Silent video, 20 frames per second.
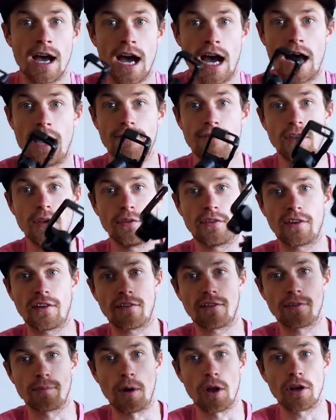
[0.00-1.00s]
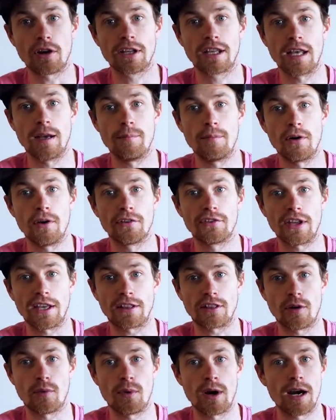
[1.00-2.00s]
I've used smaller gimbals,
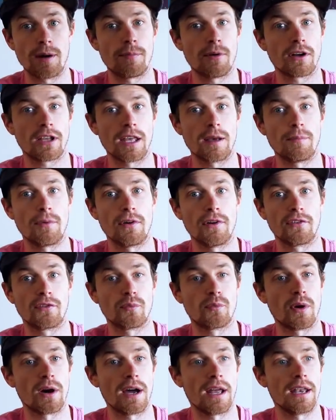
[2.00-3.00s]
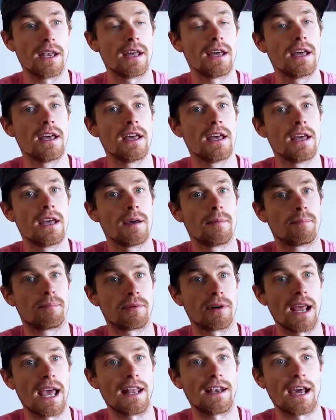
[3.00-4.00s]
like the wearable gimbal is one
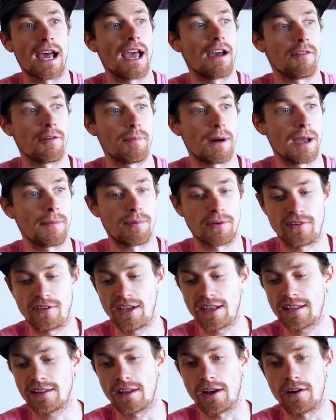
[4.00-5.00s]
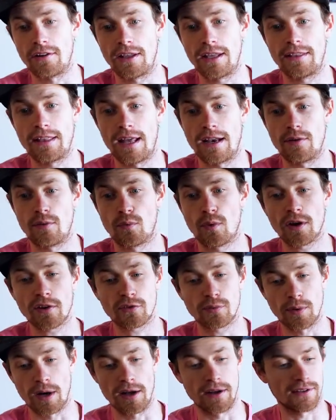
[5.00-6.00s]
brand I have in mind particularly that
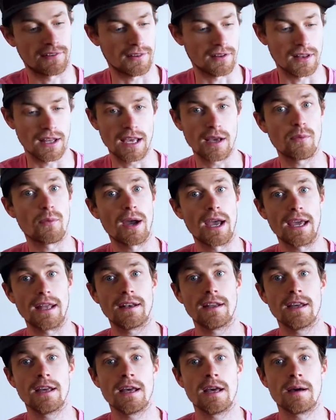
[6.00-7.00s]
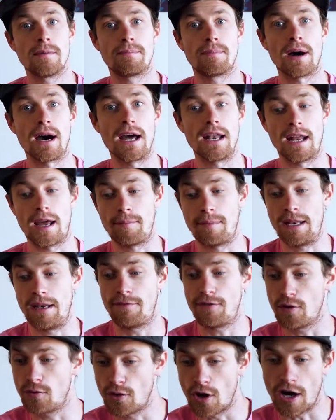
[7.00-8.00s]
works well. It's a lightweight, but I mean
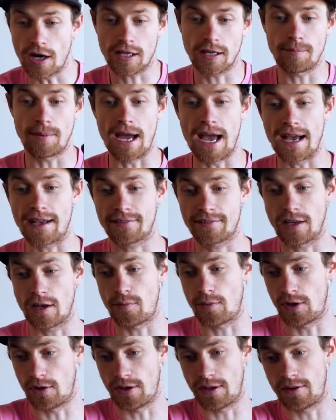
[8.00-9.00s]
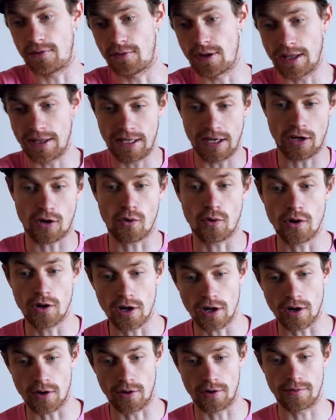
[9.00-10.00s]
if you knock it by accident when you're railing a
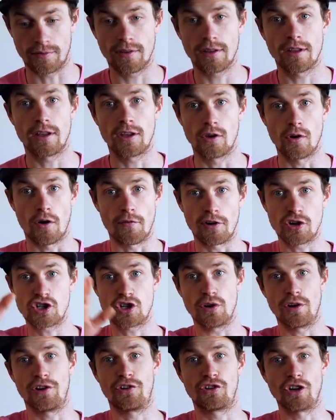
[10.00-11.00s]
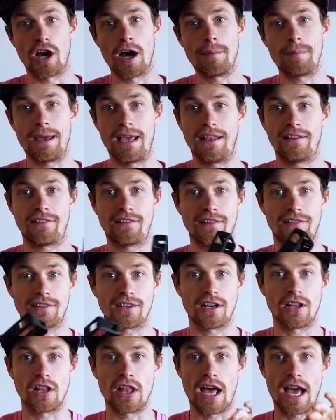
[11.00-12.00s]
corner or you overshoot a jump, it's just
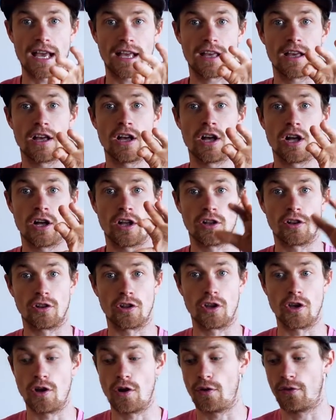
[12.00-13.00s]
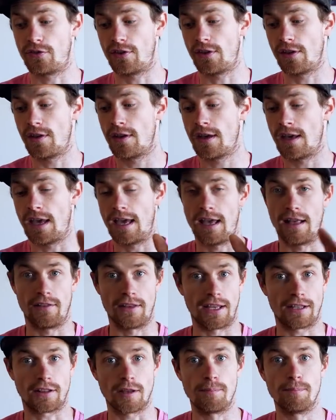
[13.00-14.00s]
going to like lose it.
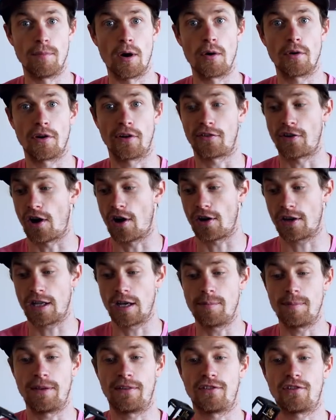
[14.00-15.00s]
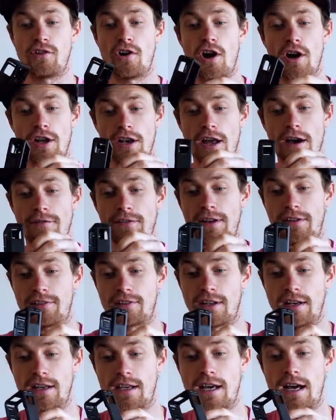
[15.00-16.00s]
Like the motors aren't going to be strong enough and it's
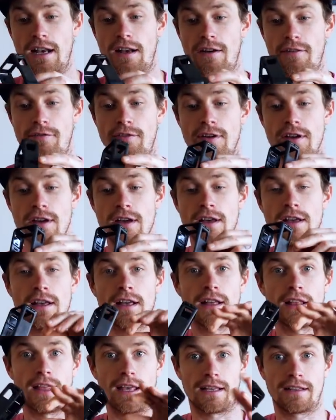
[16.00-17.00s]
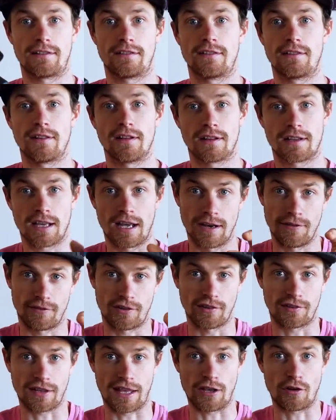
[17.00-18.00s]
going to kind of
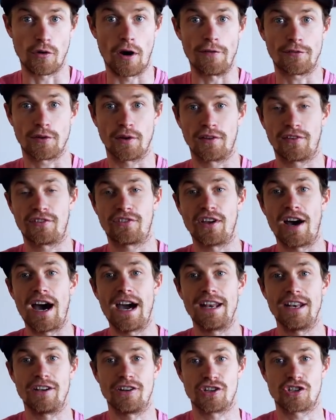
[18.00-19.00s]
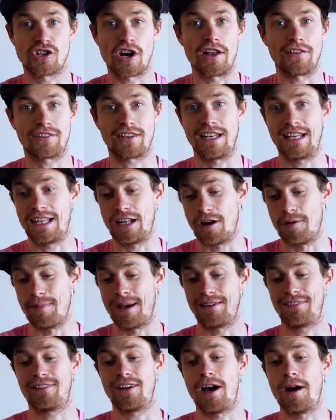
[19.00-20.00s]
just like go off to its side and your shot's going to get all
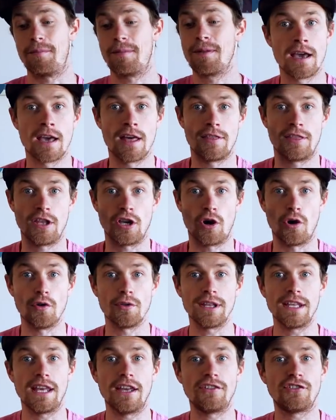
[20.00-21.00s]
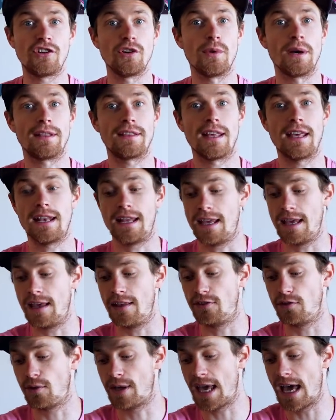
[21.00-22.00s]
messed up. The only issue with it
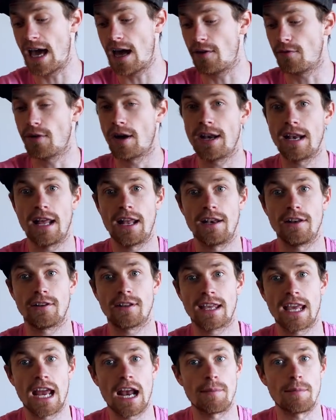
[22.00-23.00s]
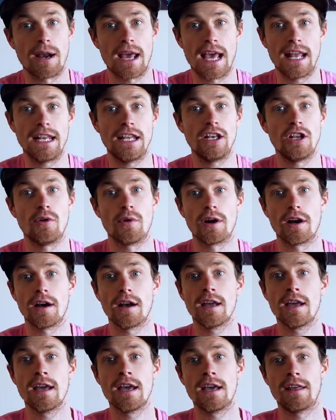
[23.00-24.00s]
is you can't run a camera any newer
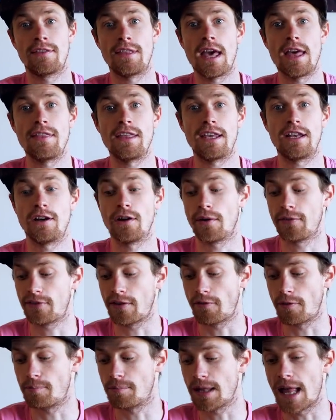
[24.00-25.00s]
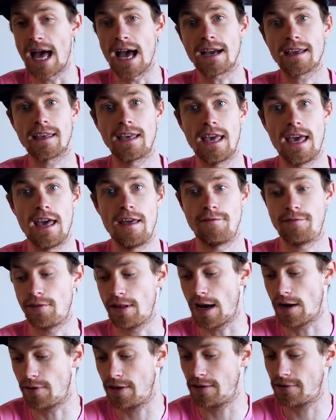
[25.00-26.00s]
than the Hero 7 Black, and for
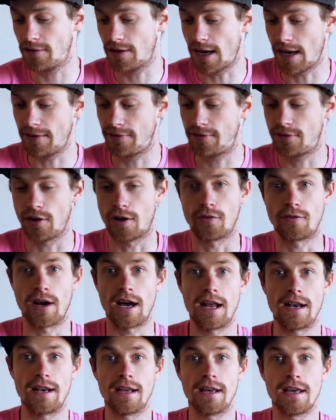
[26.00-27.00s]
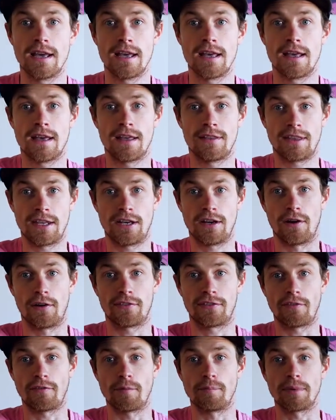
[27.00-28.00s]
that reason I still run the Hero
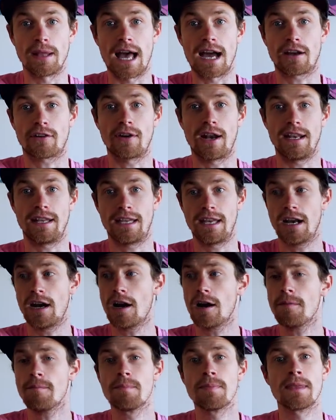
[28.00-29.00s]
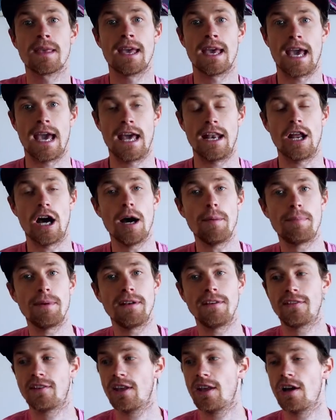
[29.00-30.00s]
7 Black right here. And up
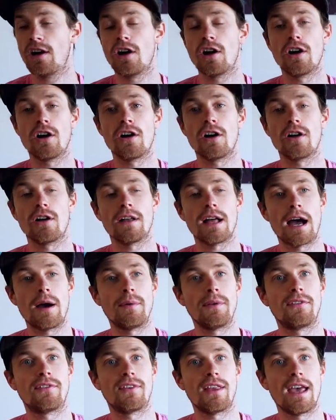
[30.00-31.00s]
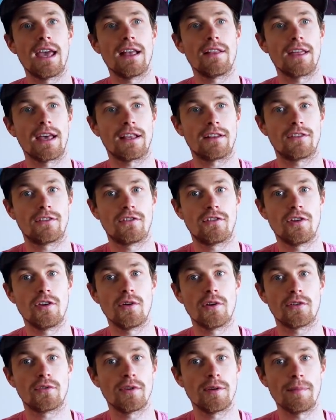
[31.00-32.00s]
until I would say like 2
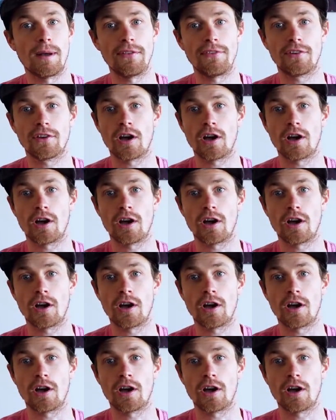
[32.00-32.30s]
or 3 months